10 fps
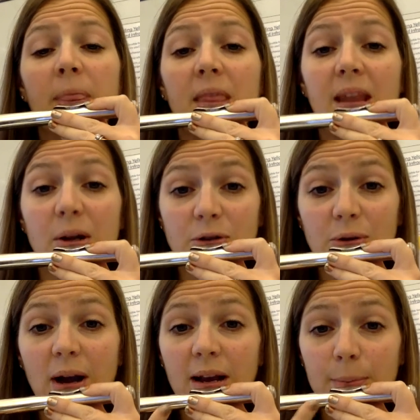Now
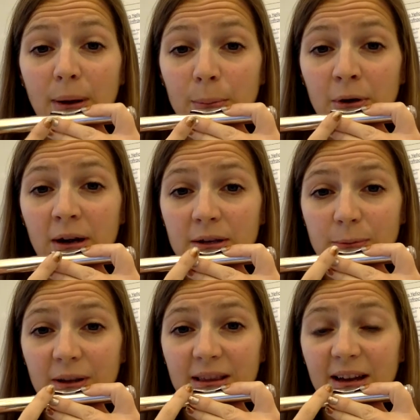try to memorize
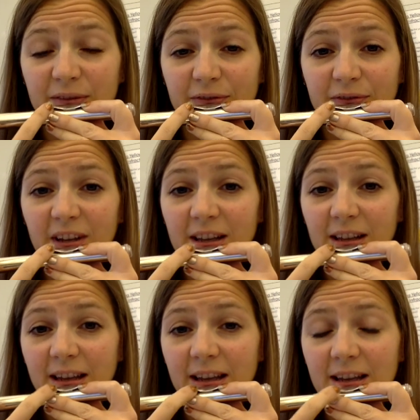what that
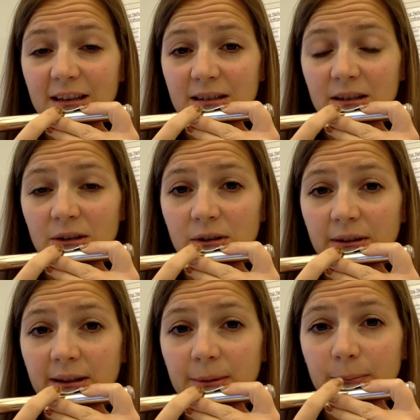feeling is on your
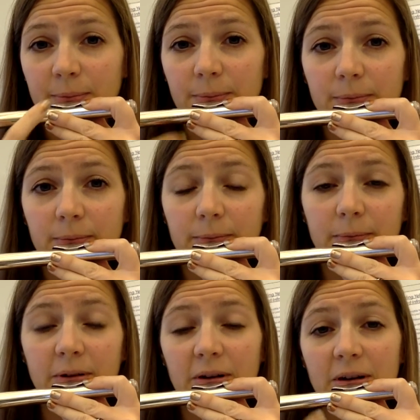lip.
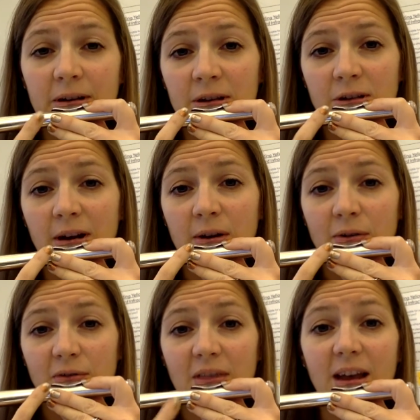You're going to need to try to go
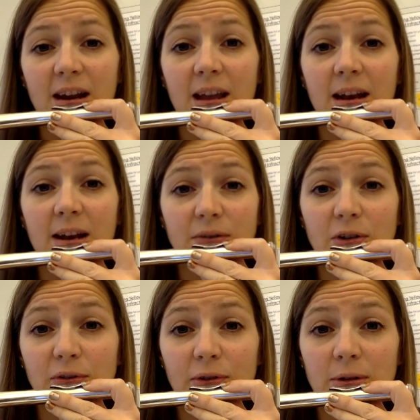for that again after
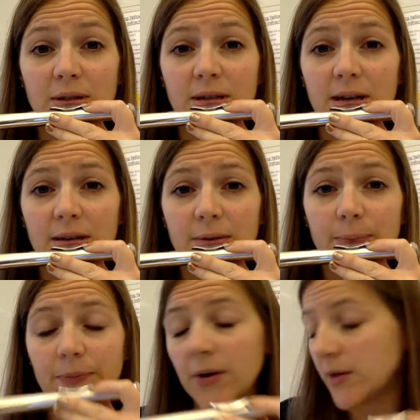your flute is together.
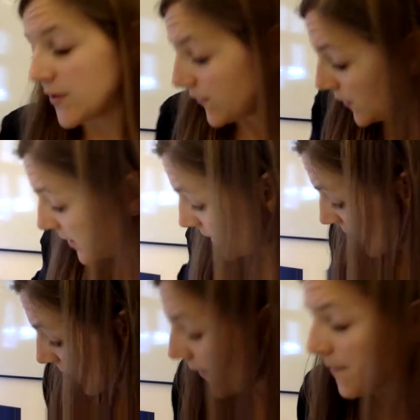All right, so flutes
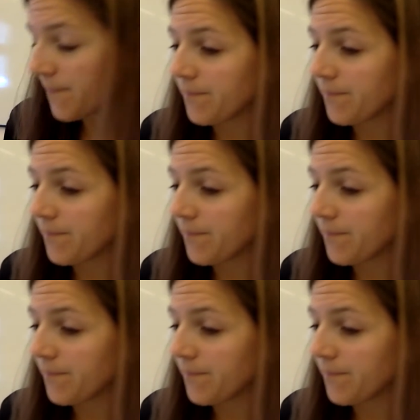together.